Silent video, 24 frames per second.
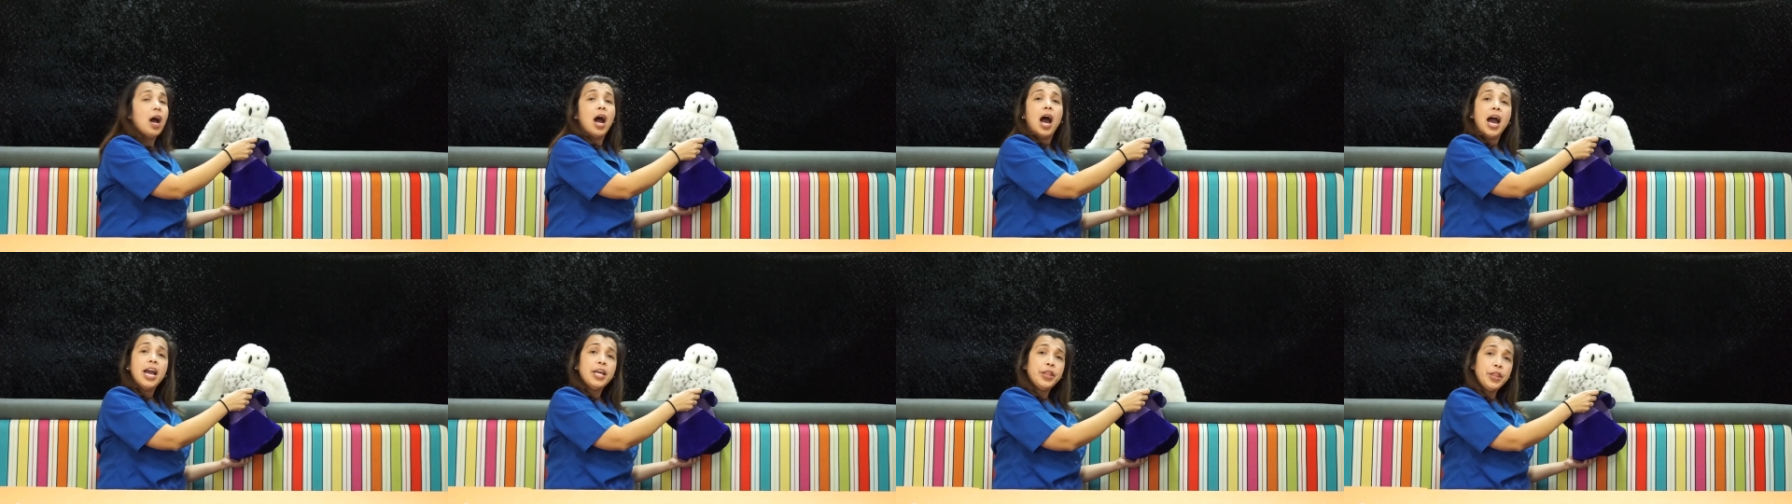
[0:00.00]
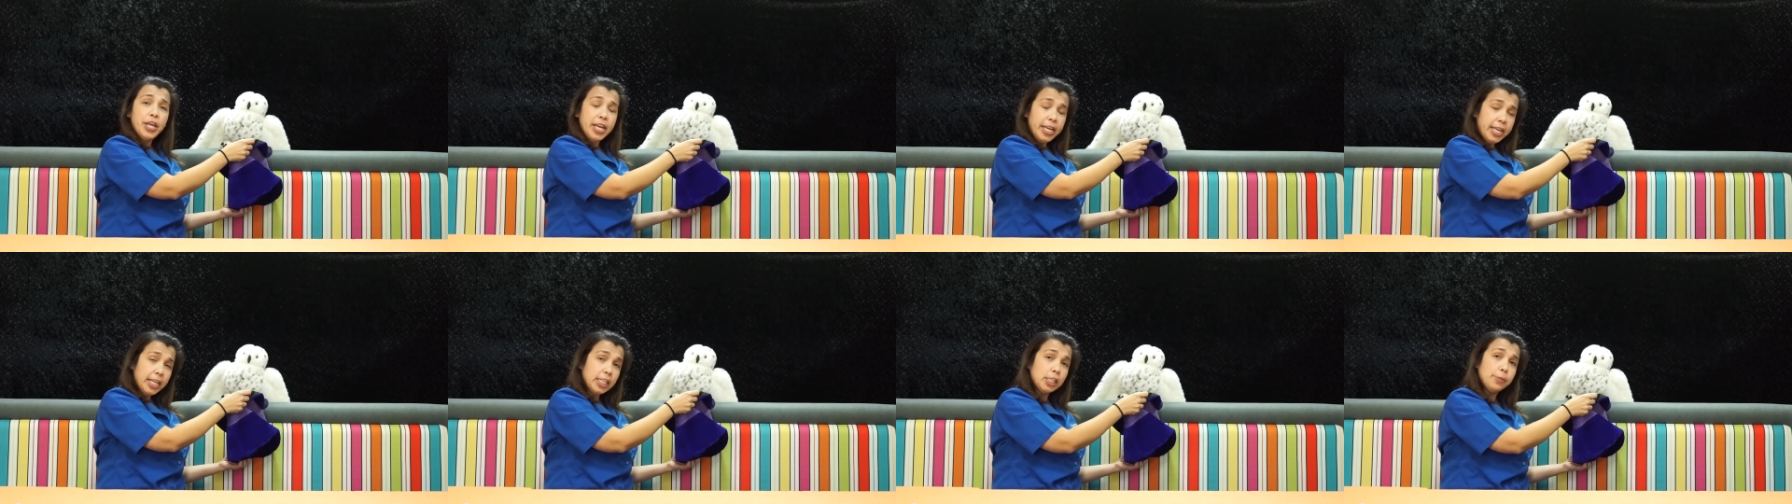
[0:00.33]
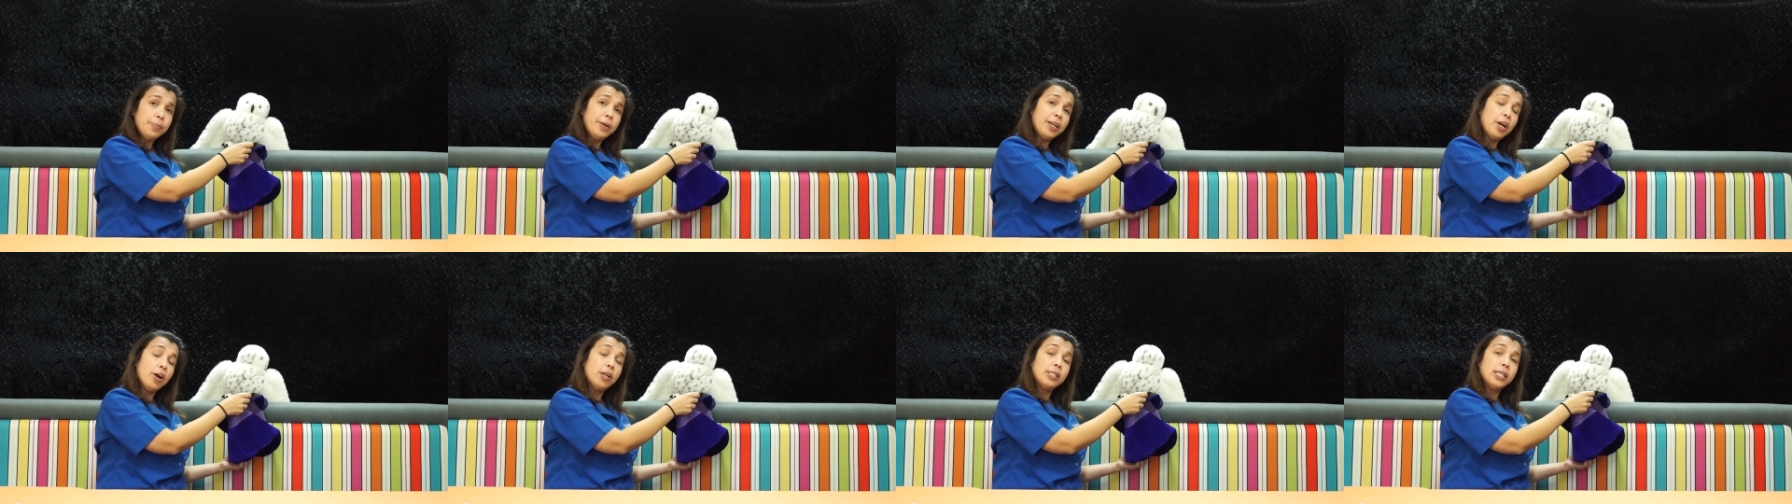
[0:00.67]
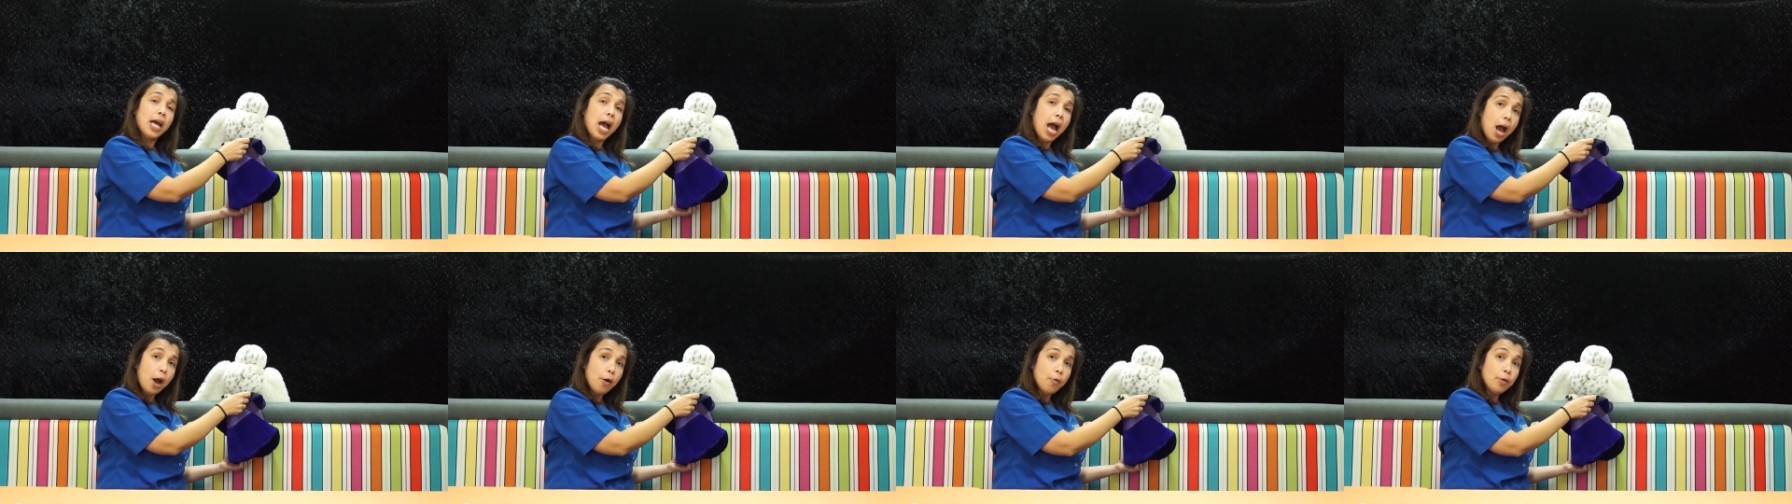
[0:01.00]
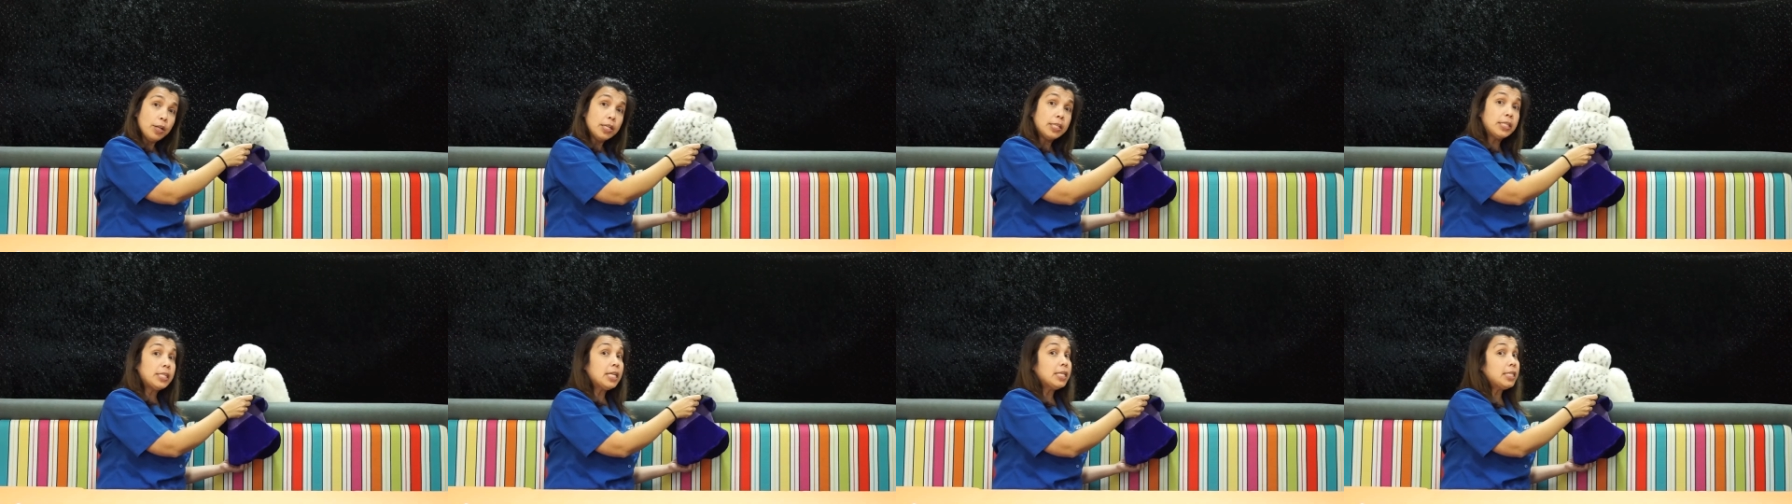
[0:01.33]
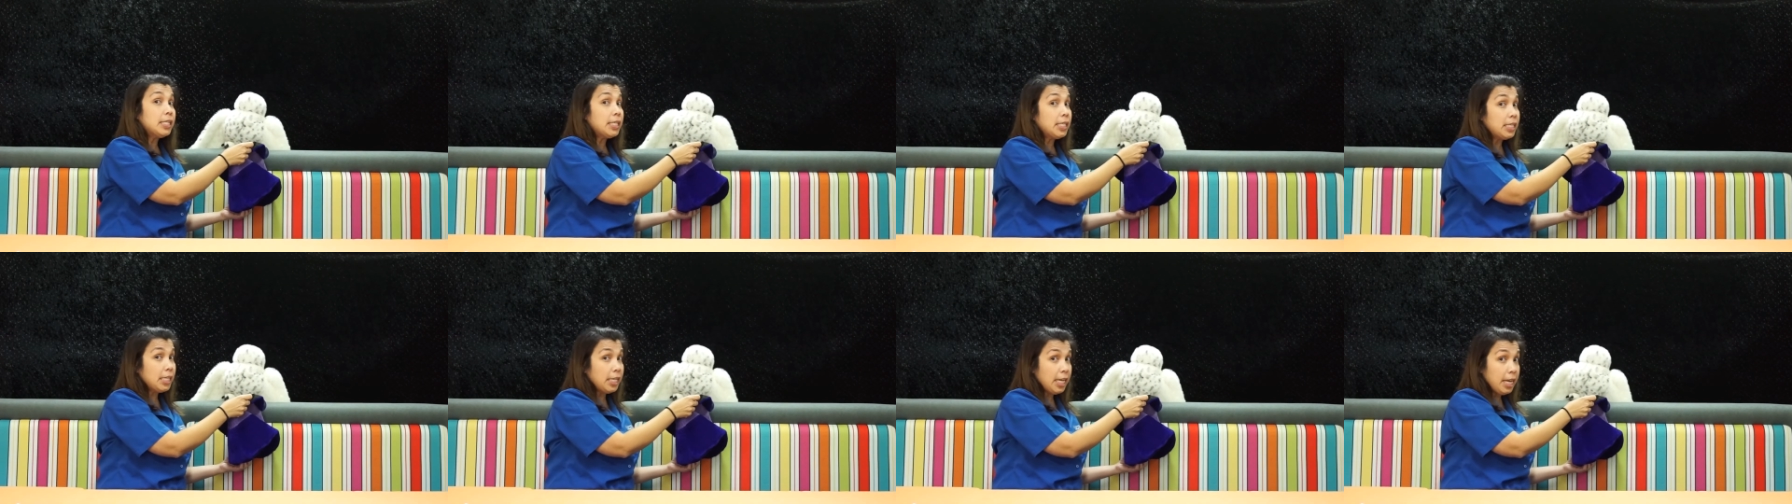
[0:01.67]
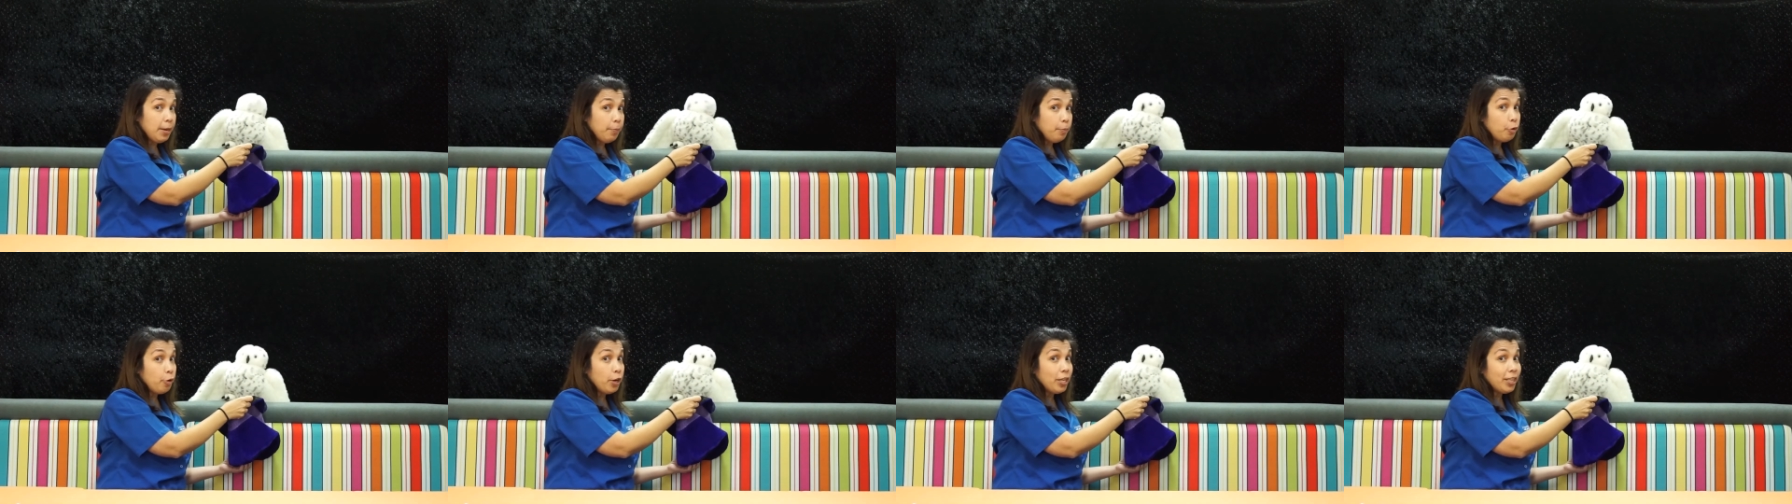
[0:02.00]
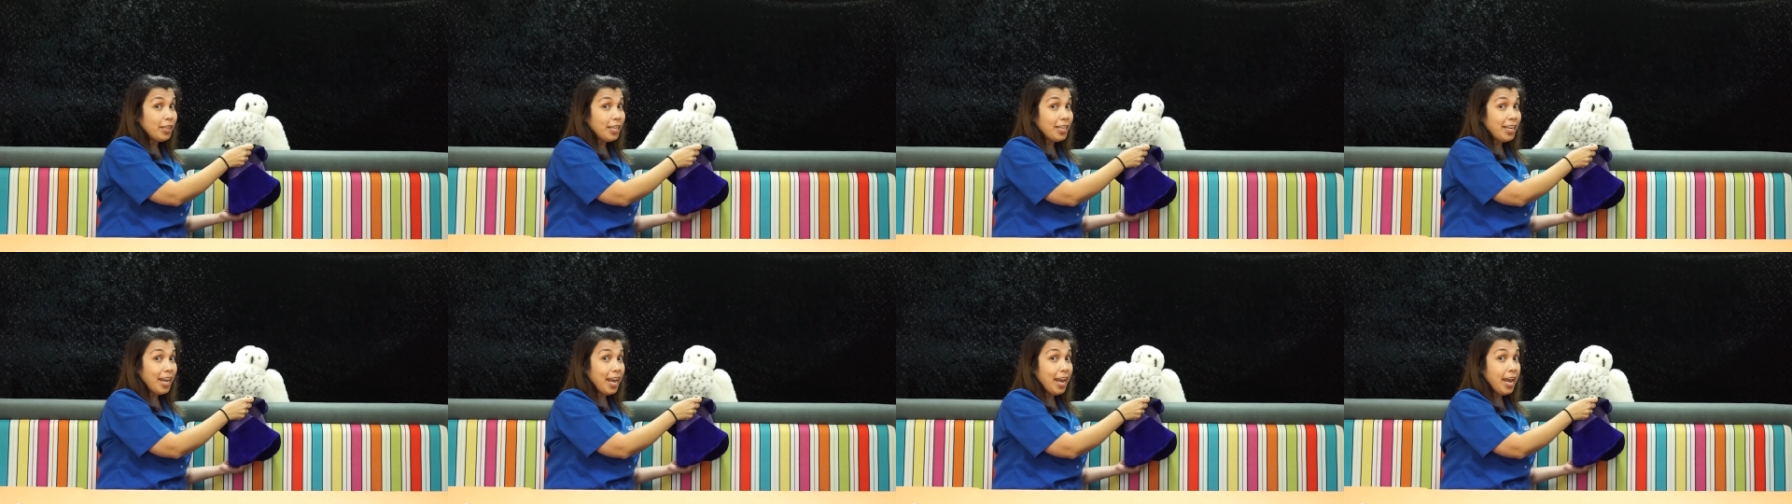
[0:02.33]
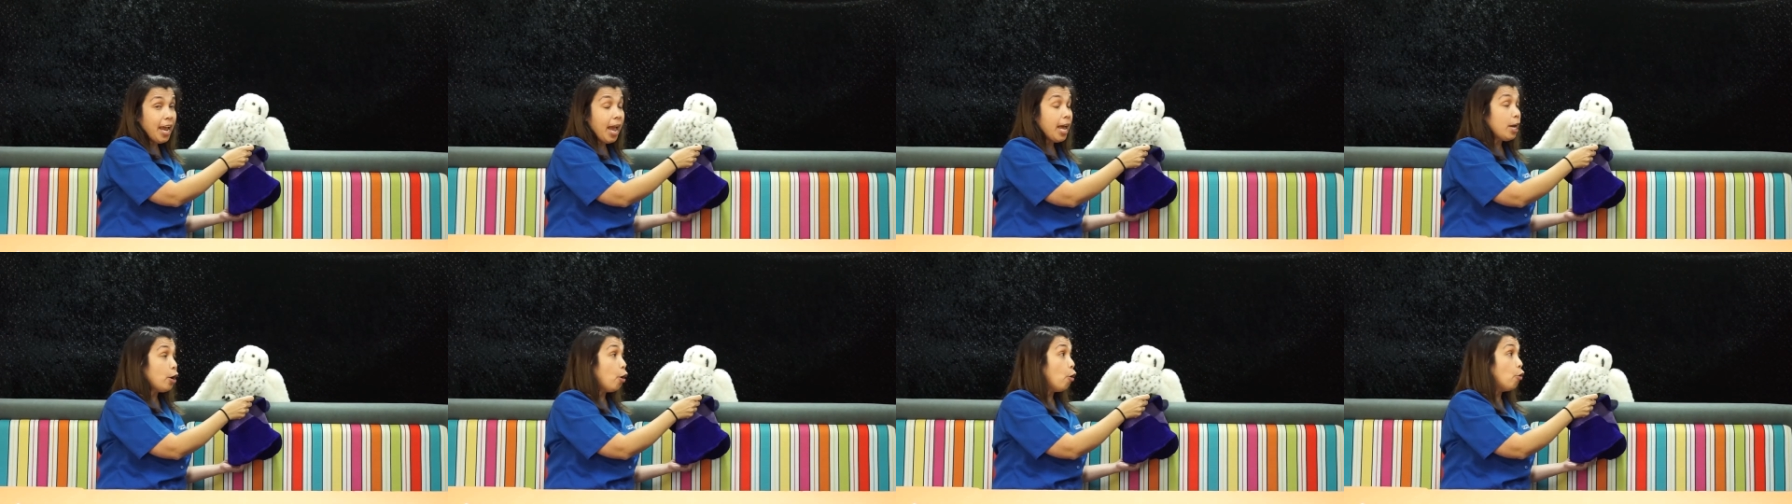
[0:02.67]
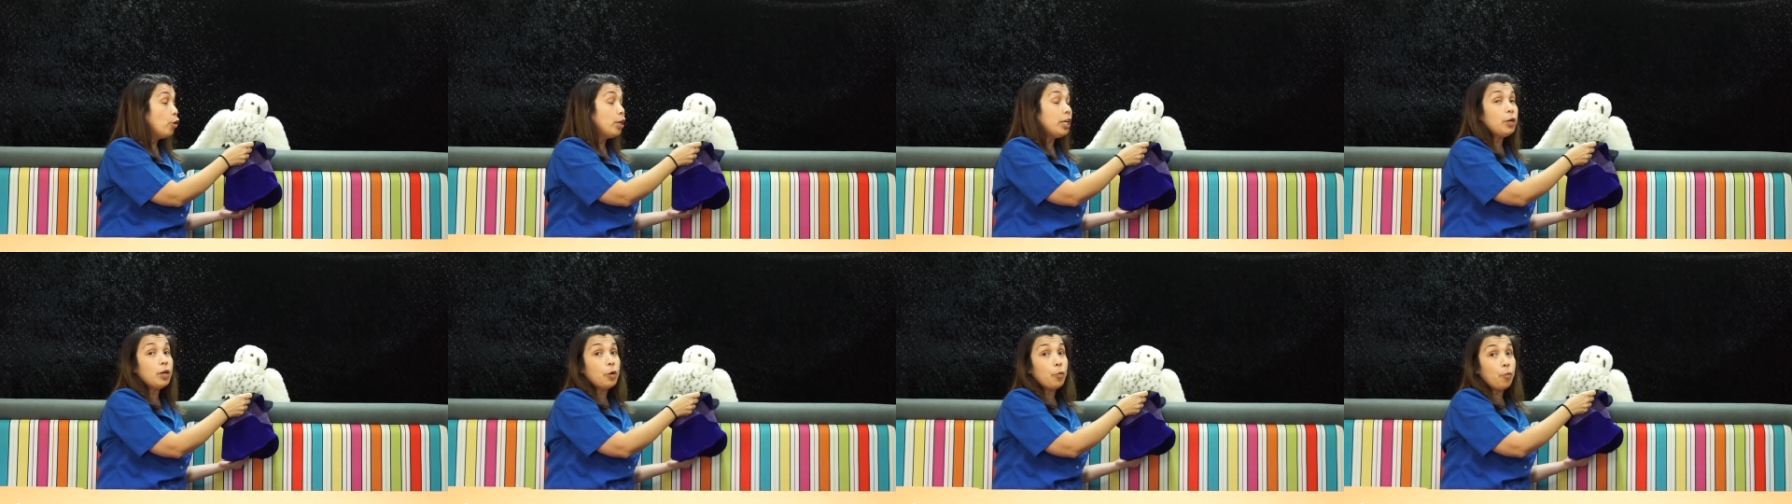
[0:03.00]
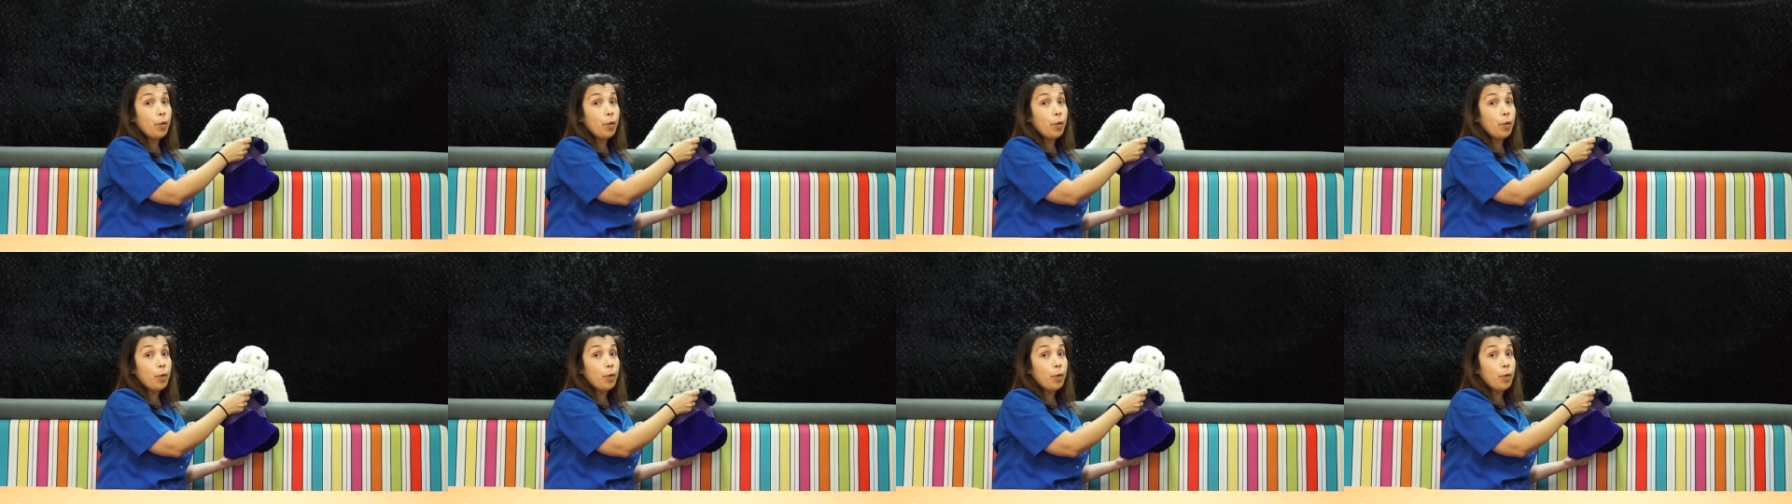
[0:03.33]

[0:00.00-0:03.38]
I think it's because owls sleep during the day and only